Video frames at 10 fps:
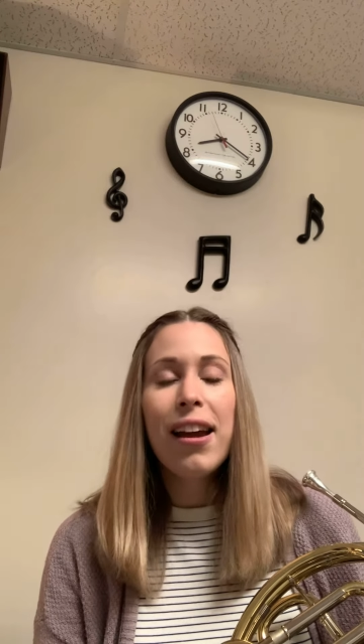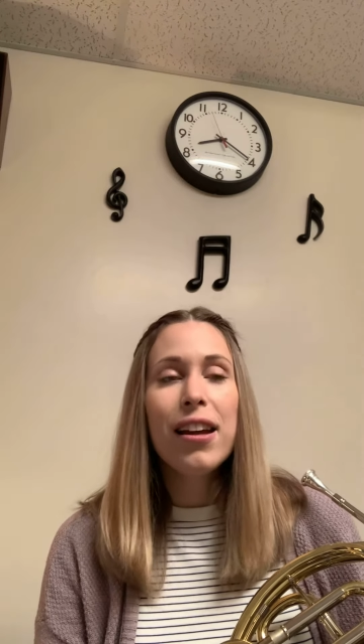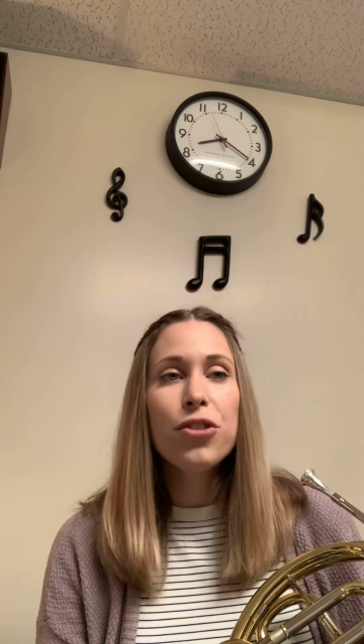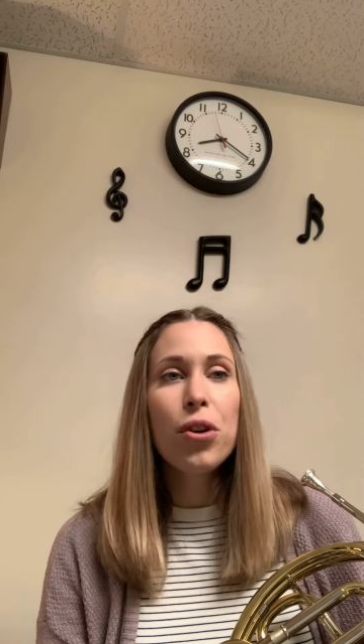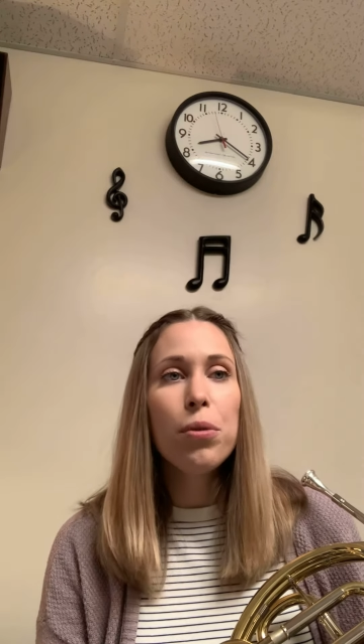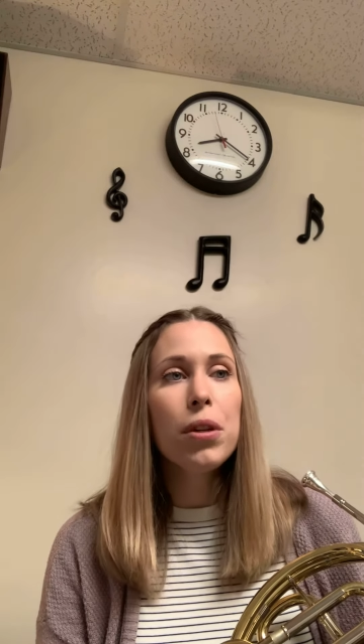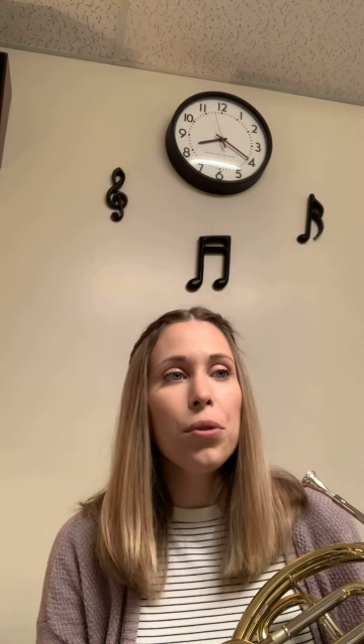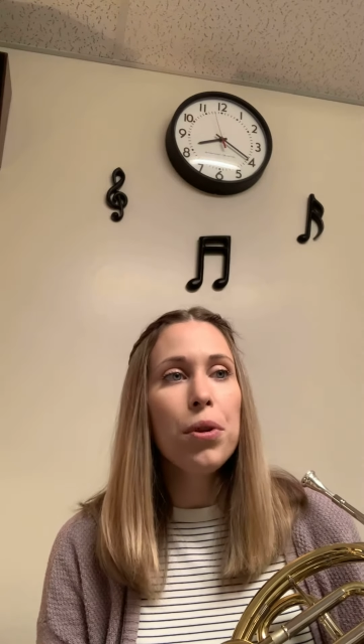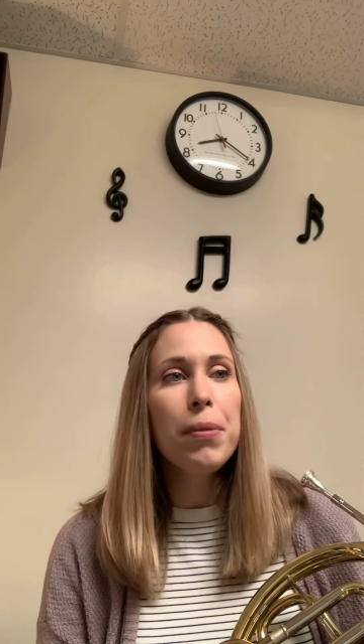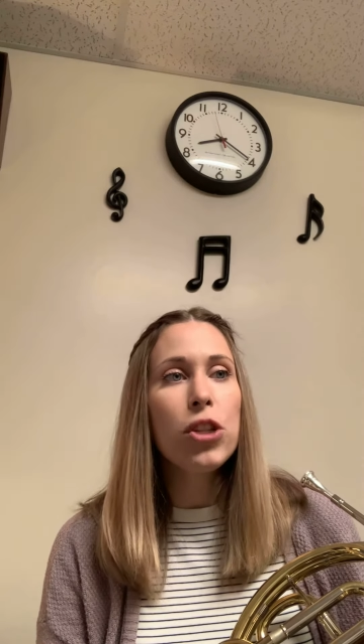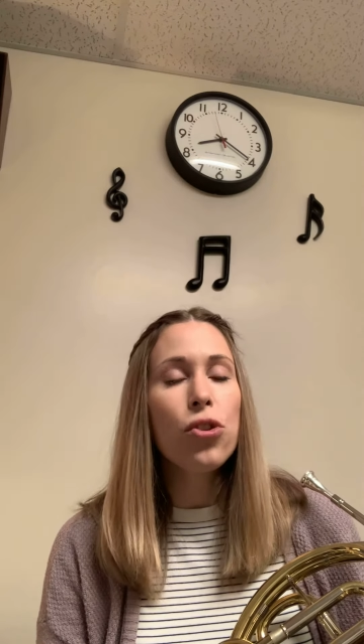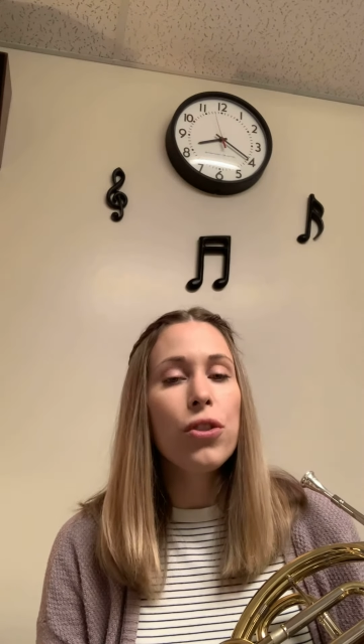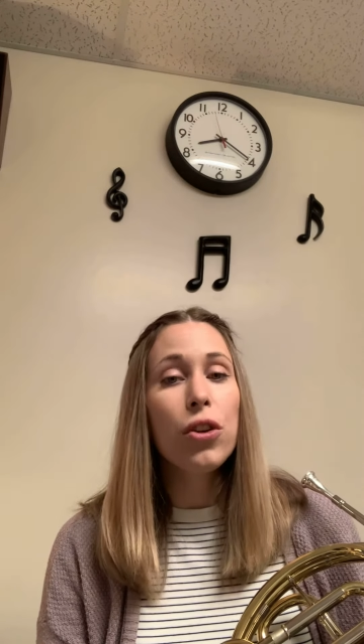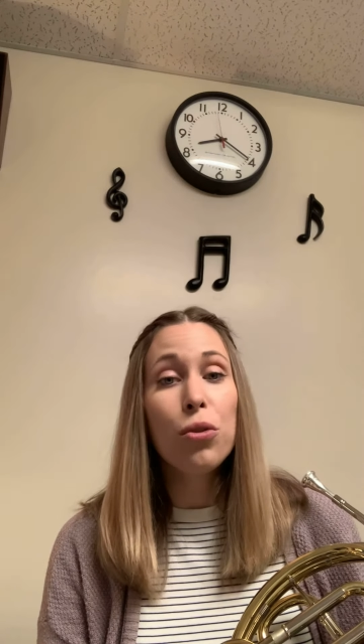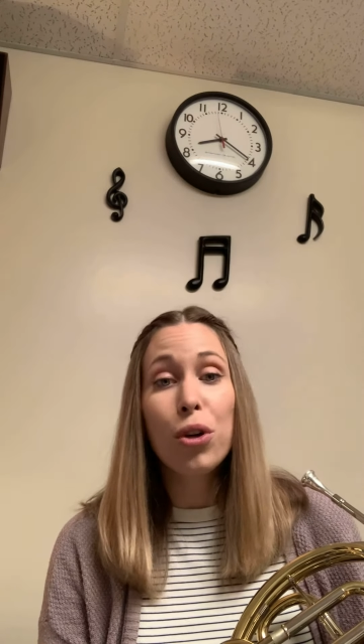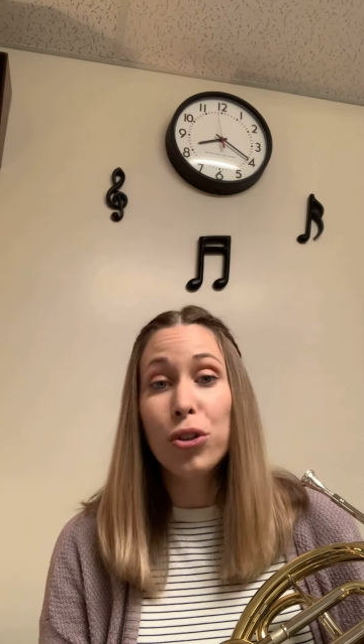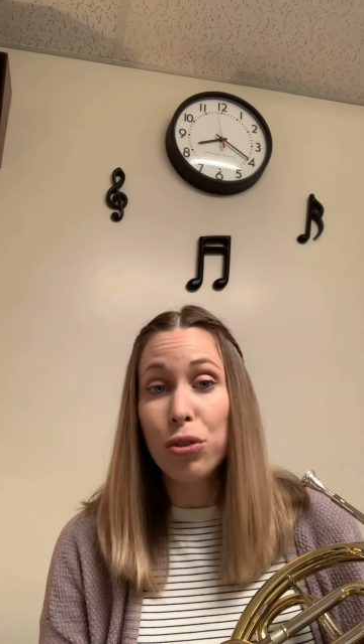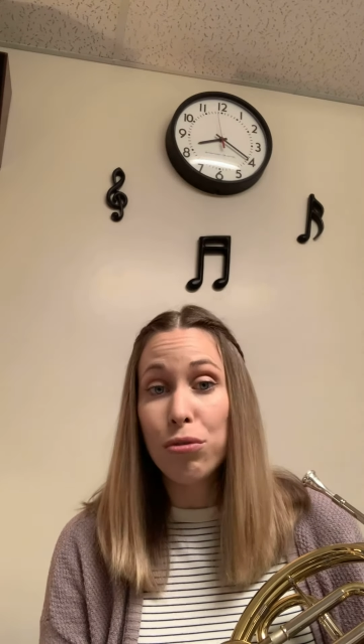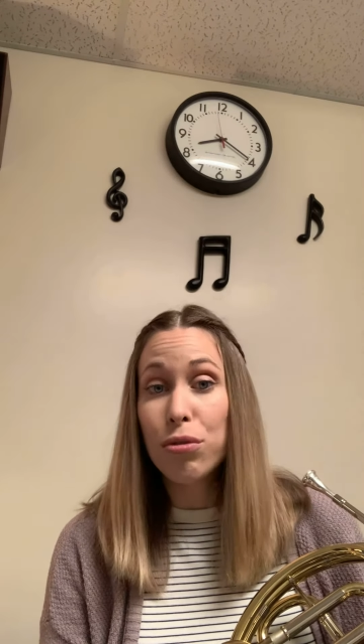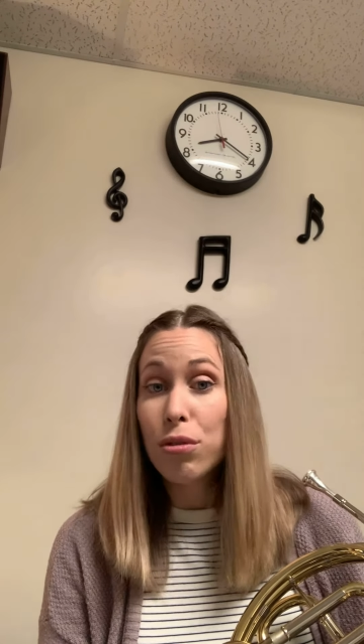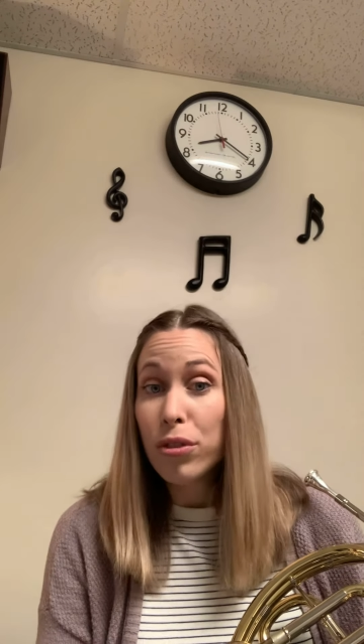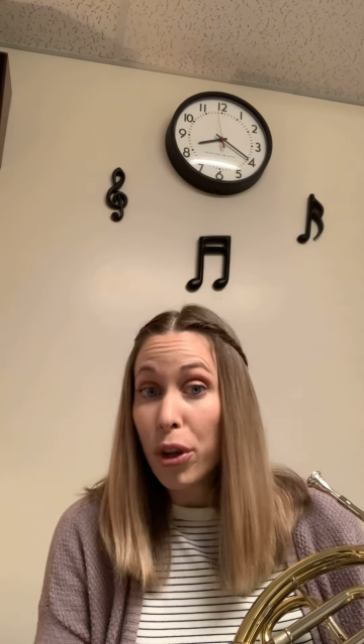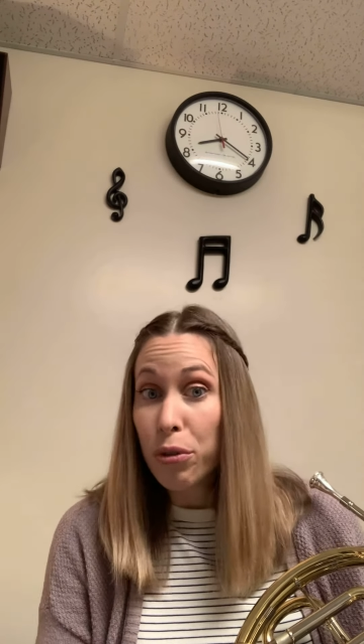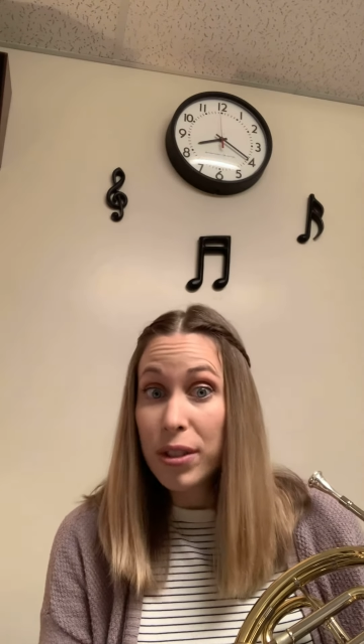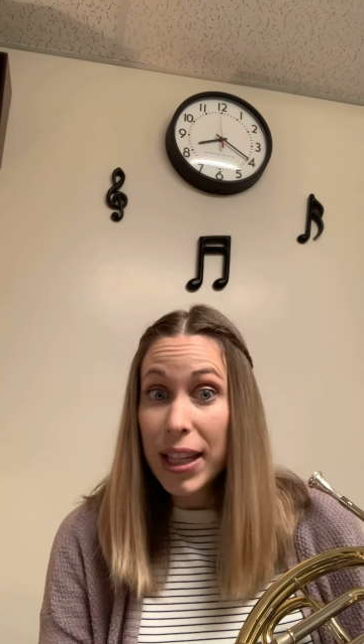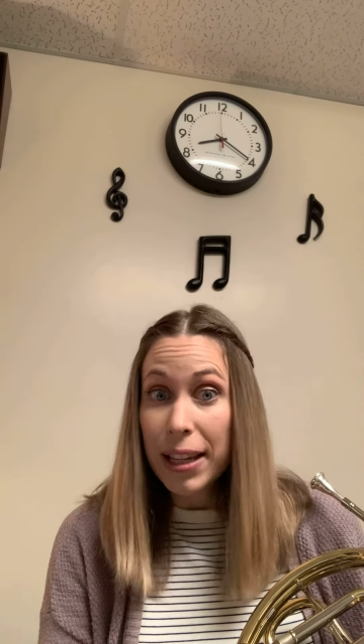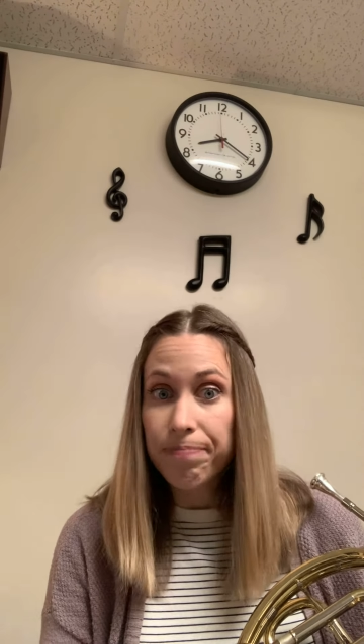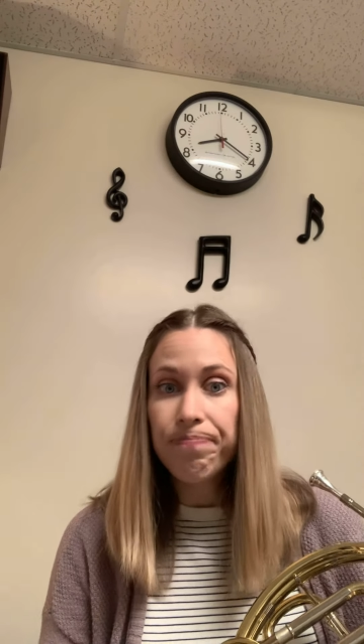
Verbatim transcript: And so I really wanna make sure that you are used to a low C.